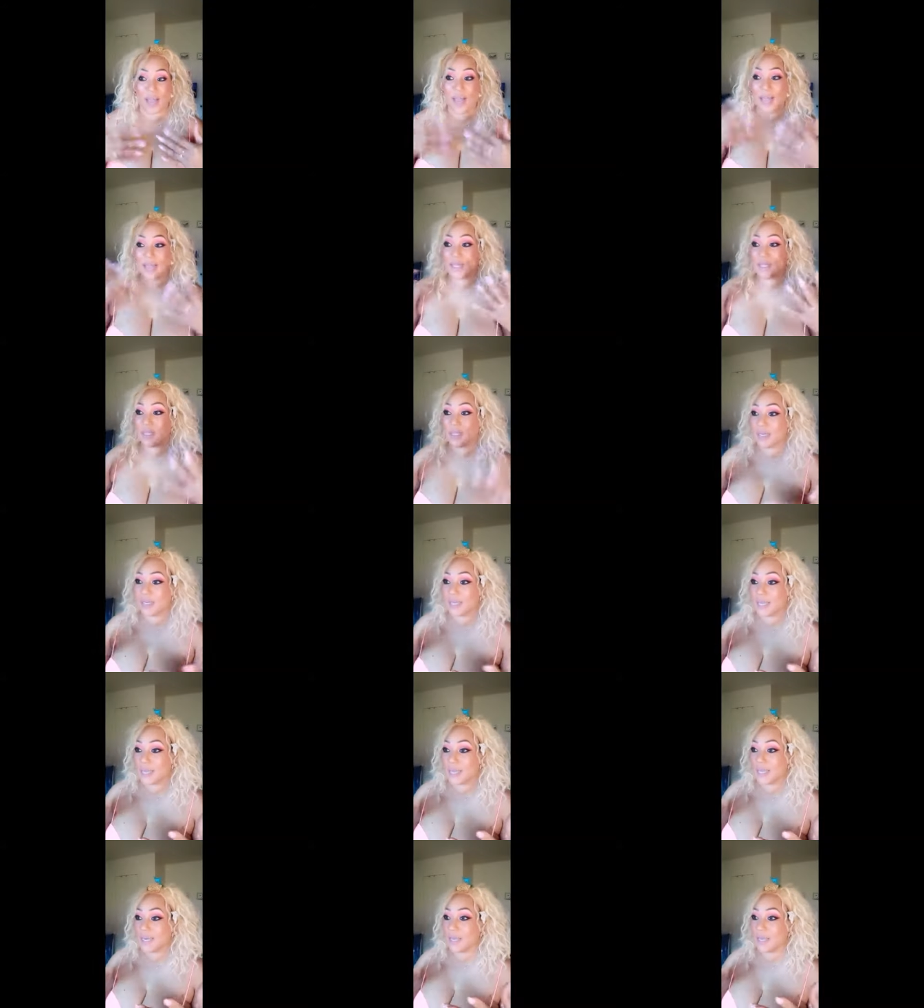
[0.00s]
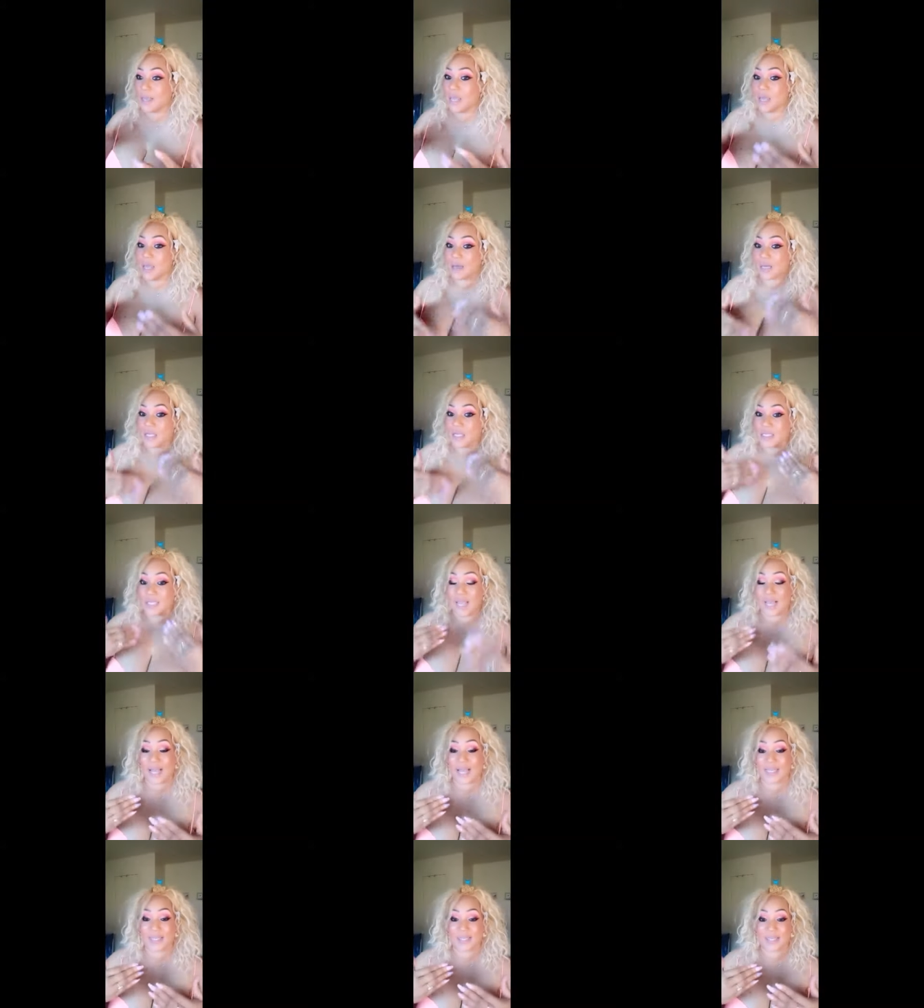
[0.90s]
I can look at it because,
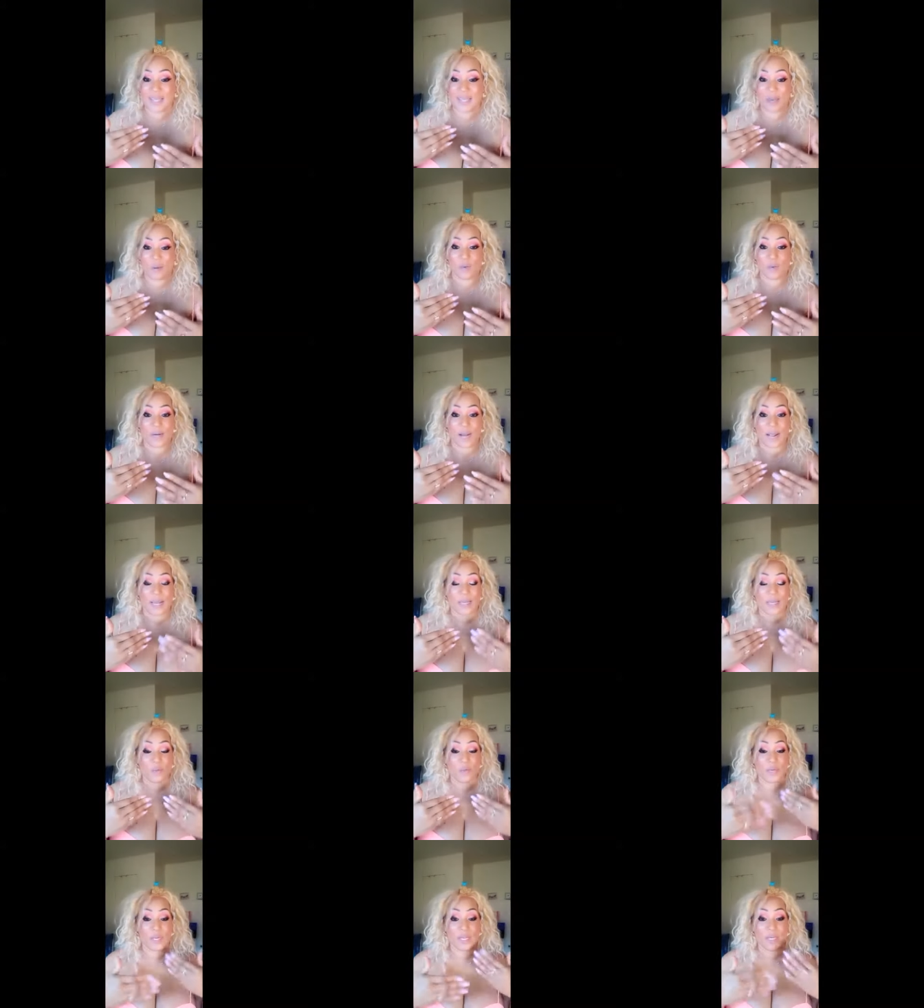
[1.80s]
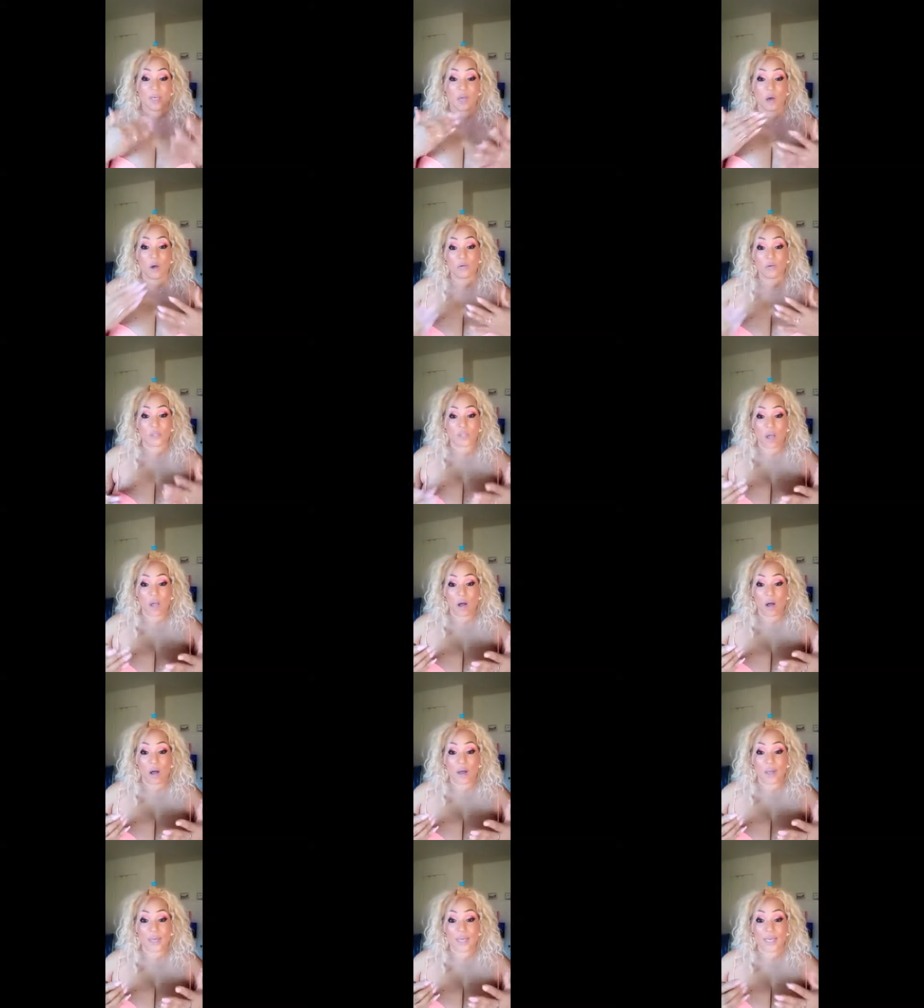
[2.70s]
like I said, when I when it goes
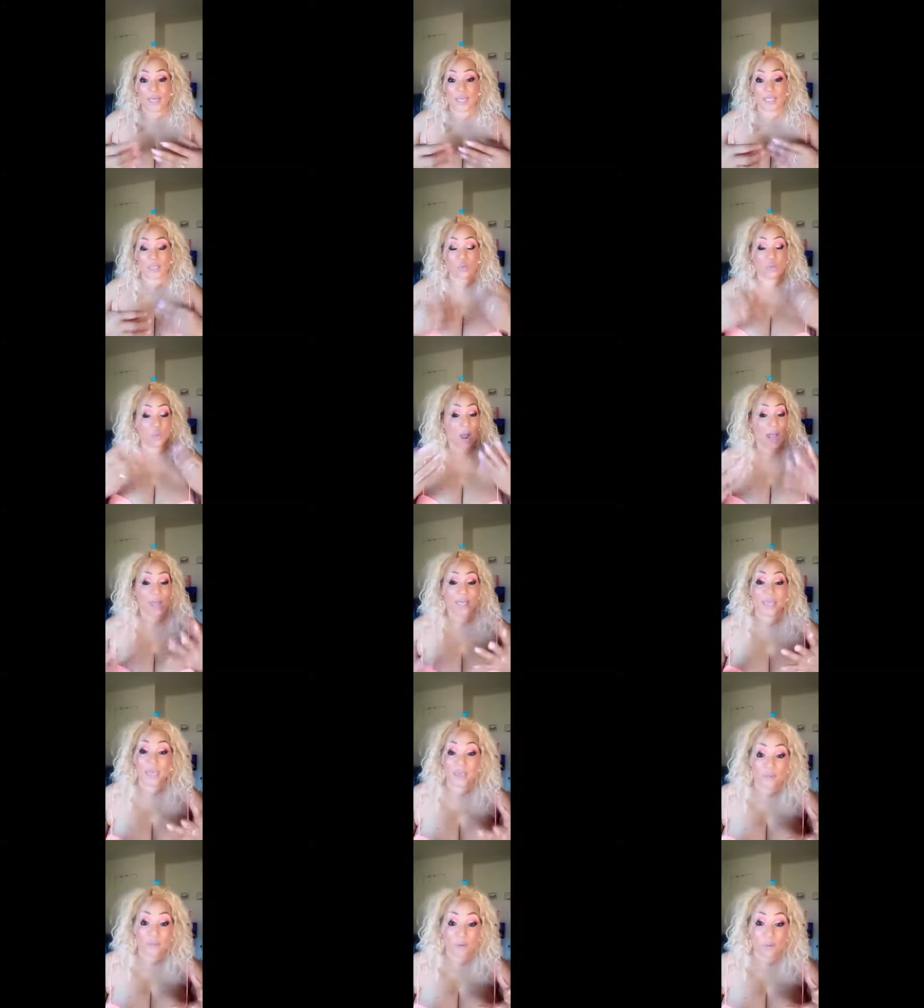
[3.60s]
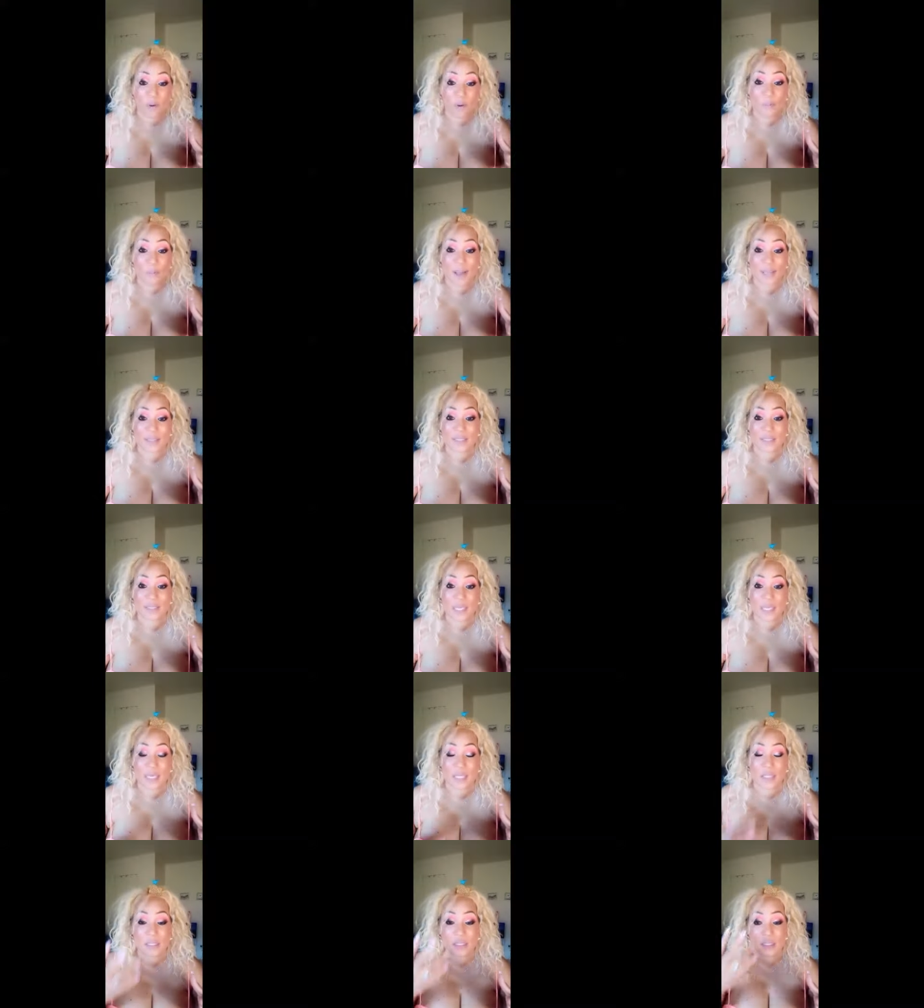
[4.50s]
on, it's right even with my
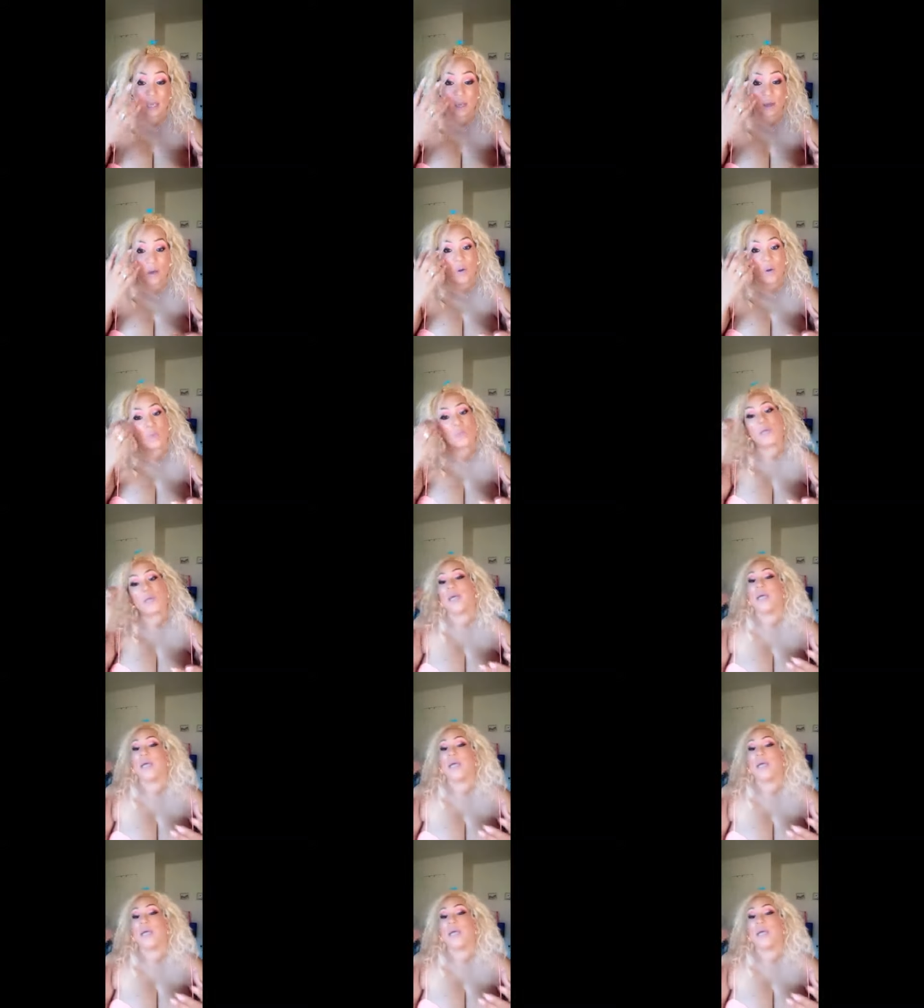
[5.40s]
skin tone.